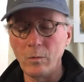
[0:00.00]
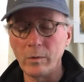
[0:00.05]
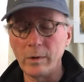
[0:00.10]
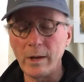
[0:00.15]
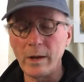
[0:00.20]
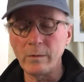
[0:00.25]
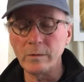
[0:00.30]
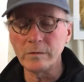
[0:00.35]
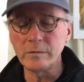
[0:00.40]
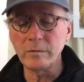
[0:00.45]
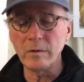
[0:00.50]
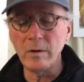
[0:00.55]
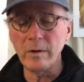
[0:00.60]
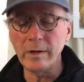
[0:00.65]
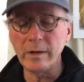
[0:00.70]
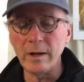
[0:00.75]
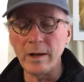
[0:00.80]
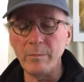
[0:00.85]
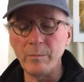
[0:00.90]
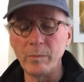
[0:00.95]
When I was
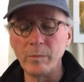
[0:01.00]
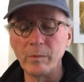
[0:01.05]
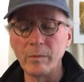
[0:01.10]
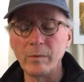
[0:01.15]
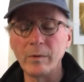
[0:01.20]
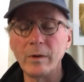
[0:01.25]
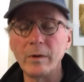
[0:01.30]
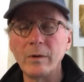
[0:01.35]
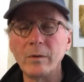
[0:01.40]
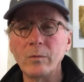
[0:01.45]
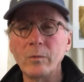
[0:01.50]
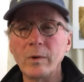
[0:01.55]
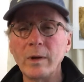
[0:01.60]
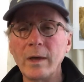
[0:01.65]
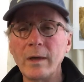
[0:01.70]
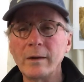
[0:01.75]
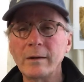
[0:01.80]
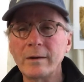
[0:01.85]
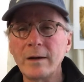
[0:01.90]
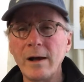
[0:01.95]
growing up, we
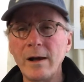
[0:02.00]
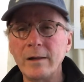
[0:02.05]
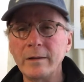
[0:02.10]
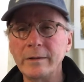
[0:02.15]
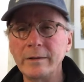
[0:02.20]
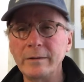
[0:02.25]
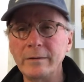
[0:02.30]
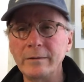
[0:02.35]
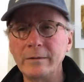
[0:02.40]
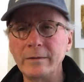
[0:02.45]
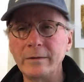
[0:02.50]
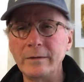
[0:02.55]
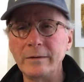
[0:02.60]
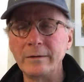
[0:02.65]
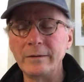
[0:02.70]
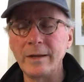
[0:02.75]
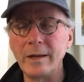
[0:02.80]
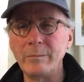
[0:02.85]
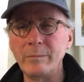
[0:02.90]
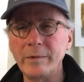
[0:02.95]
had a collie
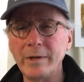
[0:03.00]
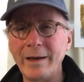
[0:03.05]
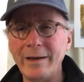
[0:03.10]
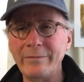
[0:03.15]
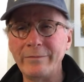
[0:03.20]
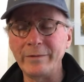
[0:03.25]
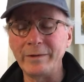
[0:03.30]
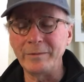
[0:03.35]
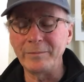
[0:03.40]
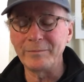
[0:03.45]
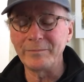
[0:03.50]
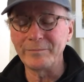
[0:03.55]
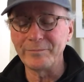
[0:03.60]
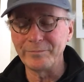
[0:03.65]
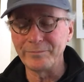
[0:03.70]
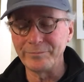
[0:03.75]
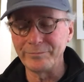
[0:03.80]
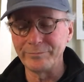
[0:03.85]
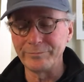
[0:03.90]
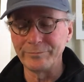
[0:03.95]
named Taffy.
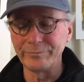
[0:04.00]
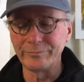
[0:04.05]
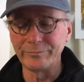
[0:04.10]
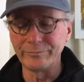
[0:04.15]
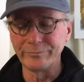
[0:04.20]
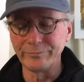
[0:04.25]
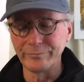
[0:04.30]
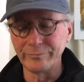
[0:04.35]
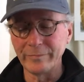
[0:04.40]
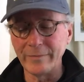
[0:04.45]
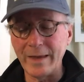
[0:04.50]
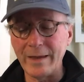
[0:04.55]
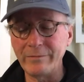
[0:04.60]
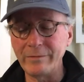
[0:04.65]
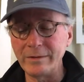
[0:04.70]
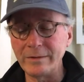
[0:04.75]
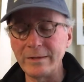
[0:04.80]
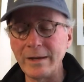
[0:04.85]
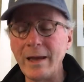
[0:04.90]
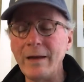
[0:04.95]

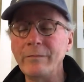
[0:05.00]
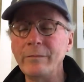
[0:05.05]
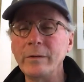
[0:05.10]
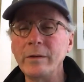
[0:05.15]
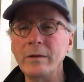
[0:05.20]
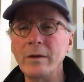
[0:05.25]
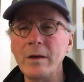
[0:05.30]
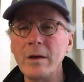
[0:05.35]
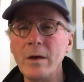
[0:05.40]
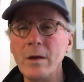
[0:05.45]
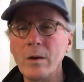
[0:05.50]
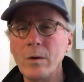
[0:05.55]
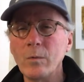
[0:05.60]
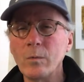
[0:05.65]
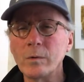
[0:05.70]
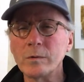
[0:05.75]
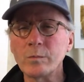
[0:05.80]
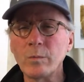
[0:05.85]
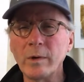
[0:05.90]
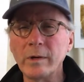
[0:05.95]
Having Taffy
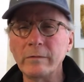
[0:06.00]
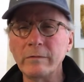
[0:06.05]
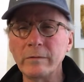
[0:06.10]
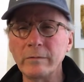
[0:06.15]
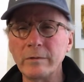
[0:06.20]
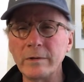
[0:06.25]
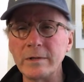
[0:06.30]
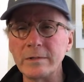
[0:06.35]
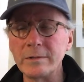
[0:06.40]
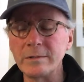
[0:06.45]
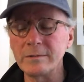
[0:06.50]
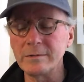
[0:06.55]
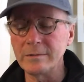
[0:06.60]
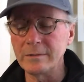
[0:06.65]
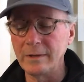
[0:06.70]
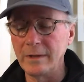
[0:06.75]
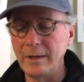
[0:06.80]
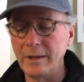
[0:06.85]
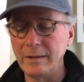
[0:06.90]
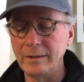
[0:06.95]
was one of the
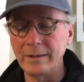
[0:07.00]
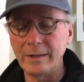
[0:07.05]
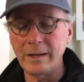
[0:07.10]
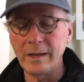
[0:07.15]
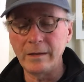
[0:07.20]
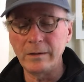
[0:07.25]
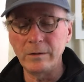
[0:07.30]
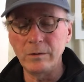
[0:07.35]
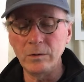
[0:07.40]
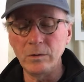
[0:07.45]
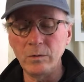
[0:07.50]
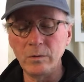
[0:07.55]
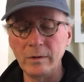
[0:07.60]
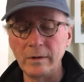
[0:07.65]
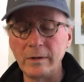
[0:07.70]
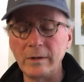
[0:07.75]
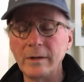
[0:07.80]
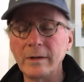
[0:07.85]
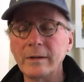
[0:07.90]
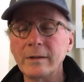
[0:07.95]
reasons that I knew
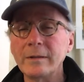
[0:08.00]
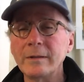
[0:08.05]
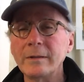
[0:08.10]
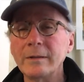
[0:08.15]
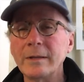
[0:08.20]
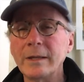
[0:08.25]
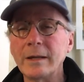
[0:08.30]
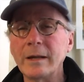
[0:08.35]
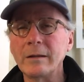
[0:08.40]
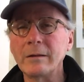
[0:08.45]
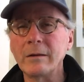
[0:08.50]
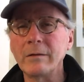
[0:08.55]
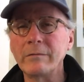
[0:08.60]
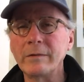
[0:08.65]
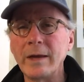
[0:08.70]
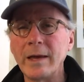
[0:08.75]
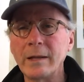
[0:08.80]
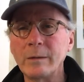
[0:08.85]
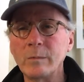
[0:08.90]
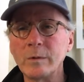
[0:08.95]
that I
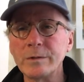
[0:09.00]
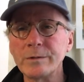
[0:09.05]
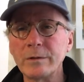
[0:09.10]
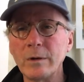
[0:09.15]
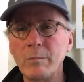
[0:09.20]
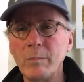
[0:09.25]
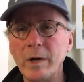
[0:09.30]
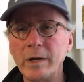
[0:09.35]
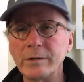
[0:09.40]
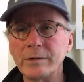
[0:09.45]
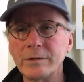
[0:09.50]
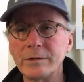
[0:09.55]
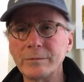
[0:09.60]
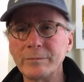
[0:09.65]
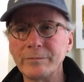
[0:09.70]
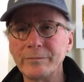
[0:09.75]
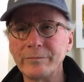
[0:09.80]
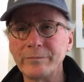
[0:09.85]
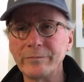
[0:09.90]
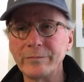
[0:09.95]
loved animals so much.
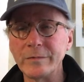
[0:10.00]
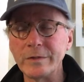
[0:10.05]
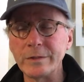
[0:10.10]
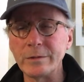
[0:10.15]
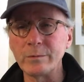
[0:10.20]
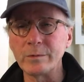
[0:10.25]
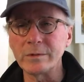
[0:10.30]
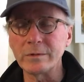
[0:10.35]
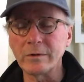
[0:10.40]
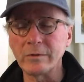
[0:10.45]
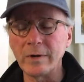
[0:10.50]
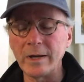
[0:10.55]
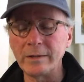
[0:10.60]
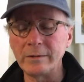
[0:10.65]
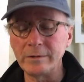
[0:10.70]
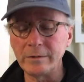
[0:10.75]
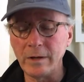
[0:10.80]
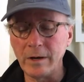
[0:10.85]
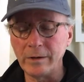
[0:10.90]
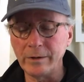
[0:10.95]
She was a
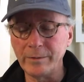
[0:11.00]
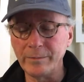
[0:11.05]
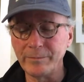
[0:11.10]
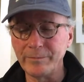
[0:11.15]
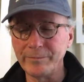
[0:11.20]
great dog.